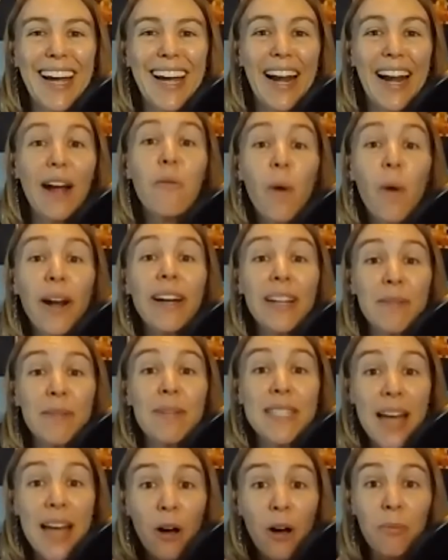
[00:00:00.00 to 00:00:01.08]
And I wanted him
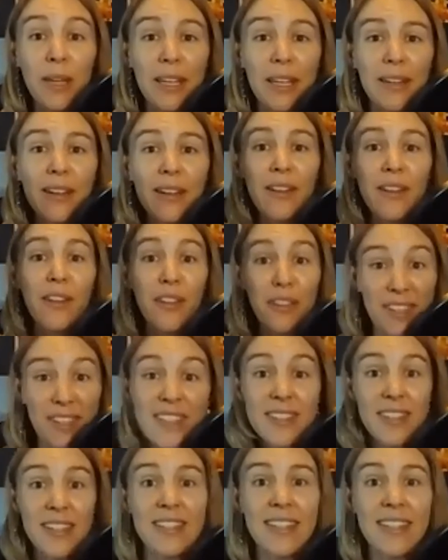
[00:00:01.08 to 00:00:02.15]
to tell me these
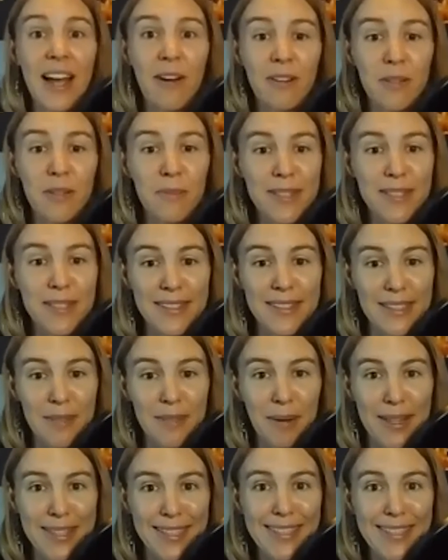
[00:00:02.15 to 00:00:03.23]
things count as business
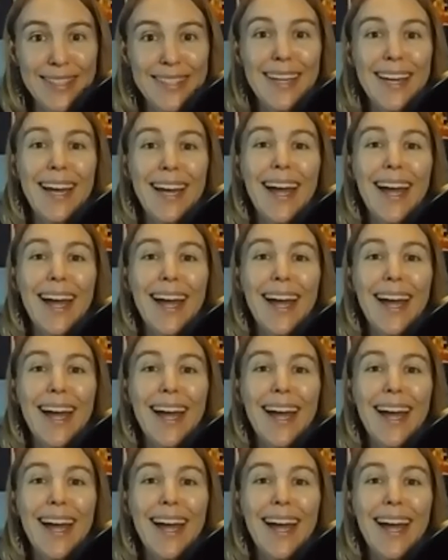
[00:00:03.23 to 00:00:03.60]
expenses.